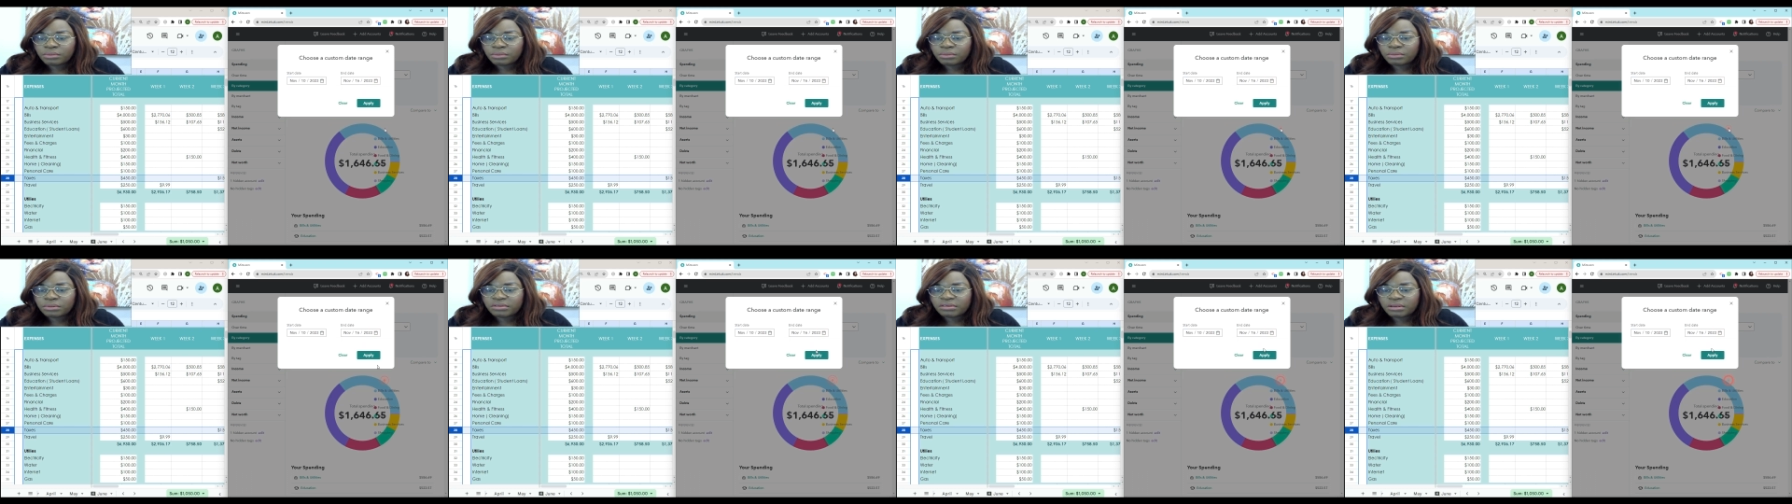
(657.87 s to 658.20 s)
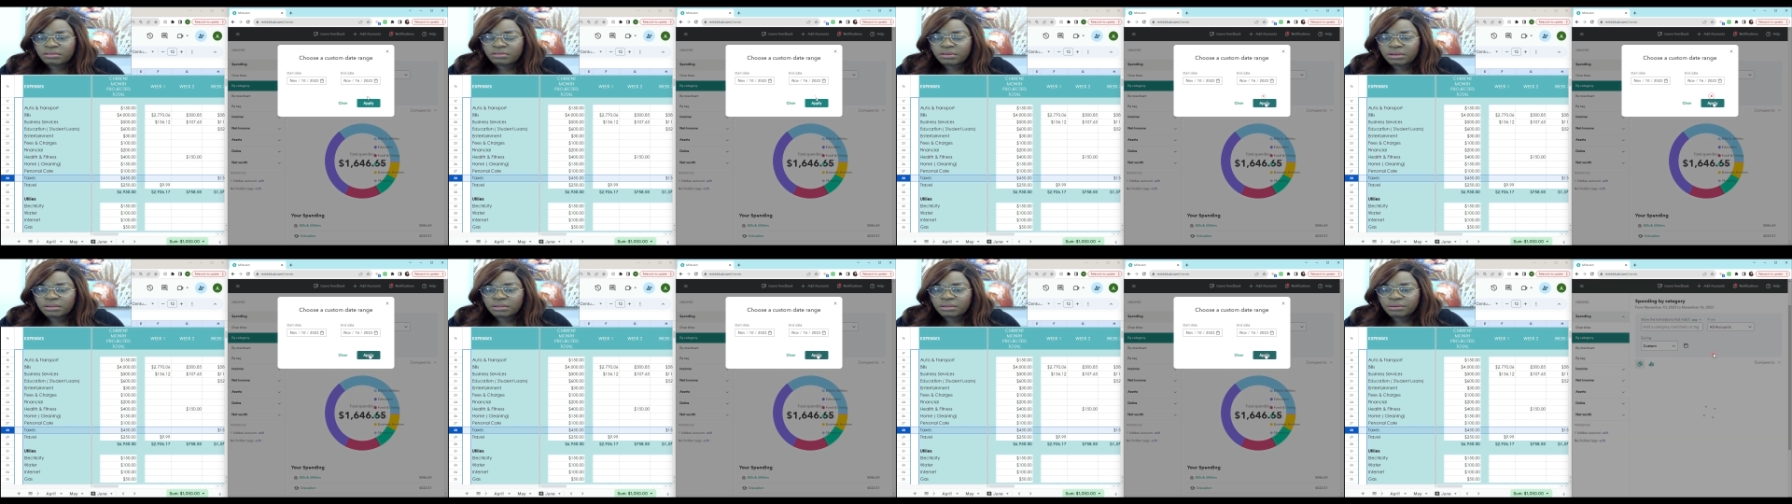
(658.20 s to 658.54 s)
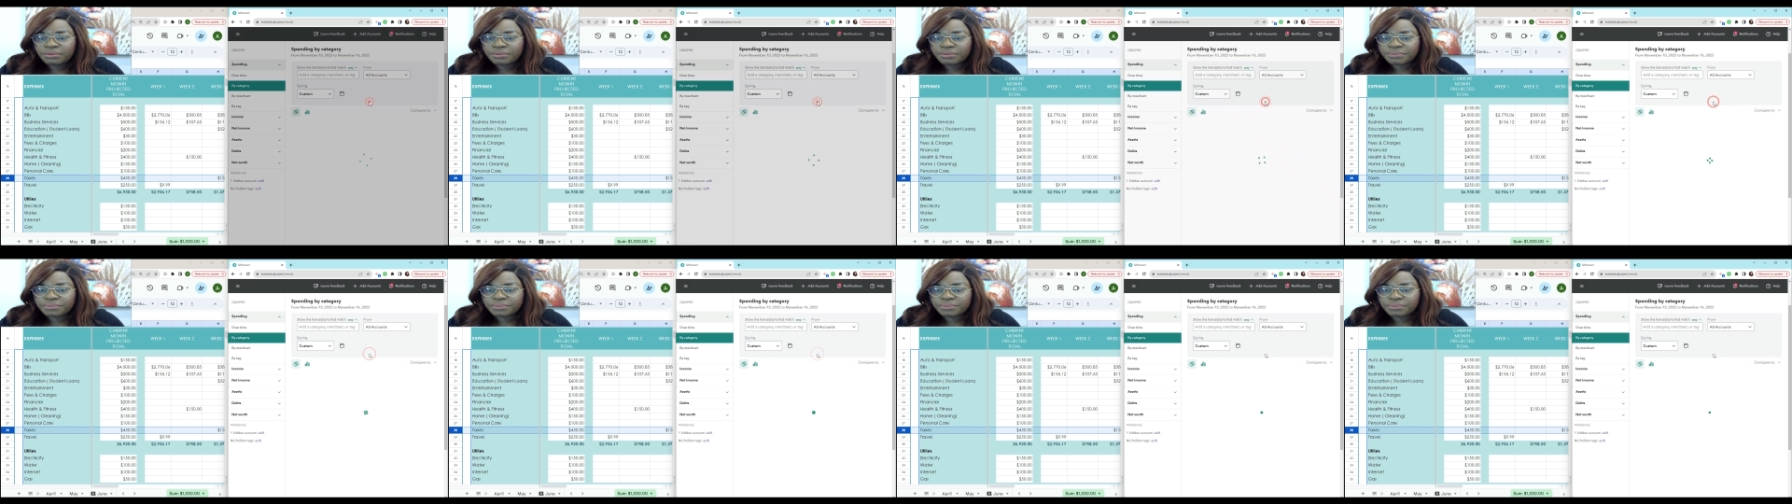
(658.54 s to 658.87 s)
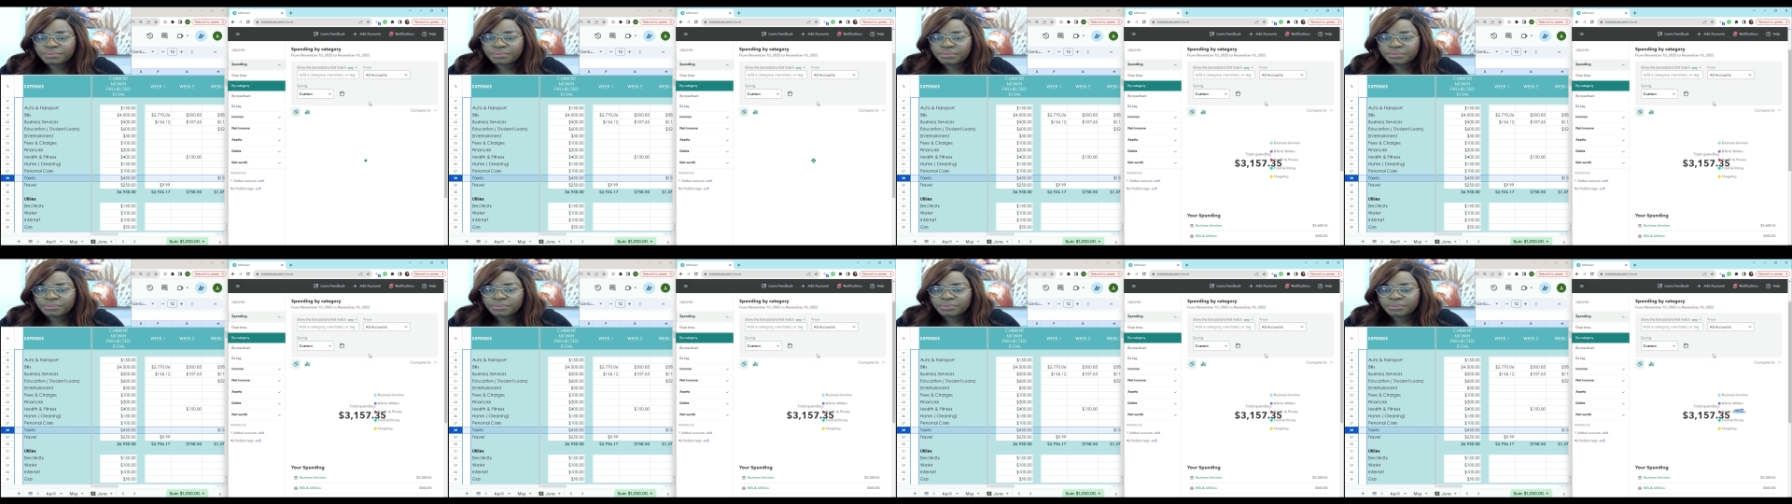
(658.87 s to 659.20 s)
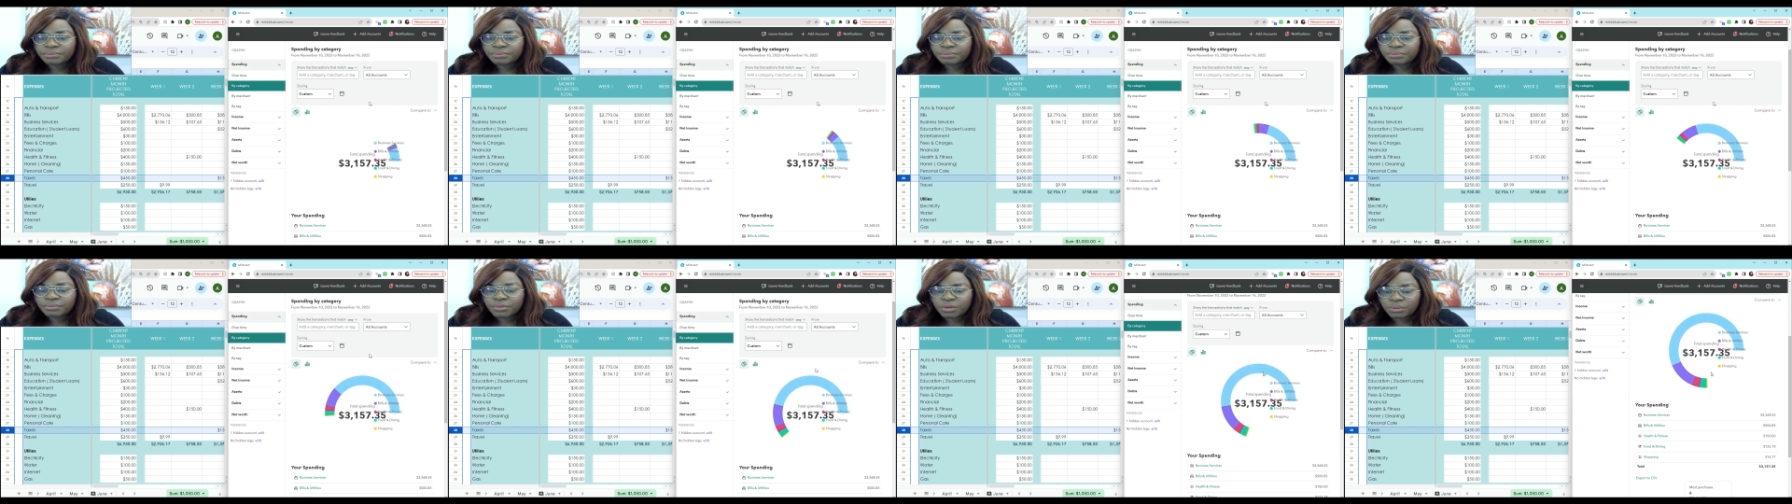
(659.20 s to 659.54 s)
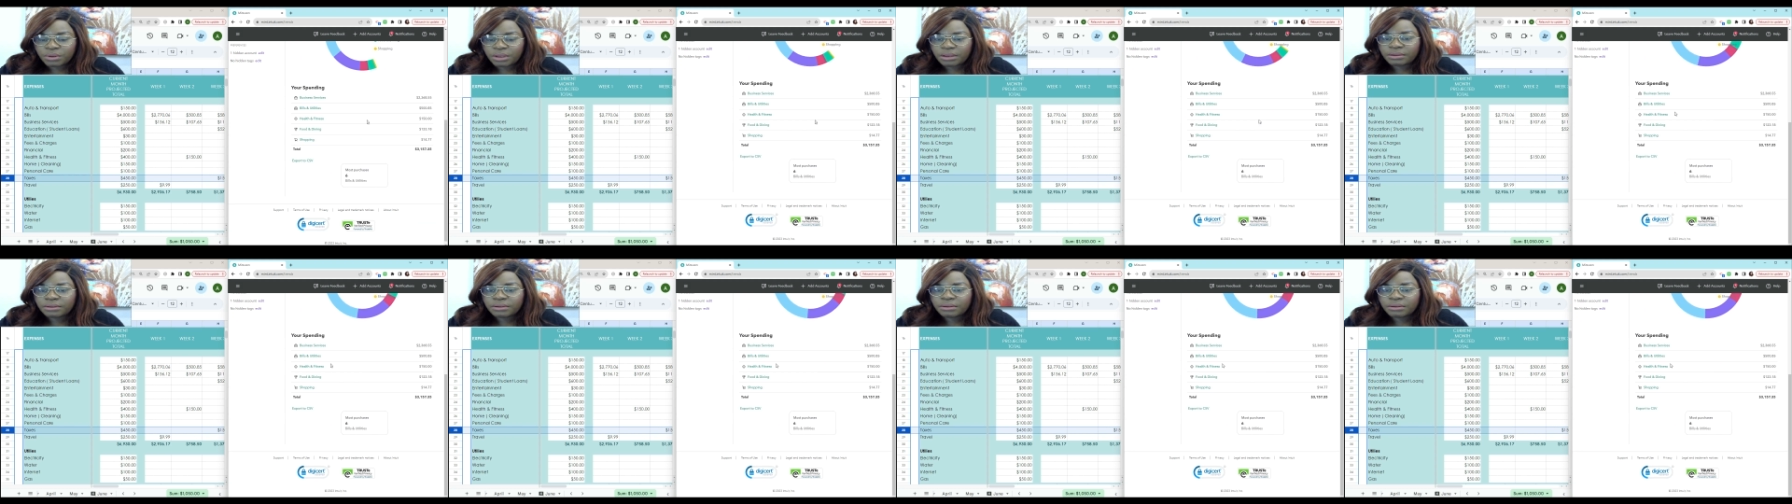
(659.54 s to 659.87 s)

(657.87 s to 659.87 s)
for the 16th. Okay.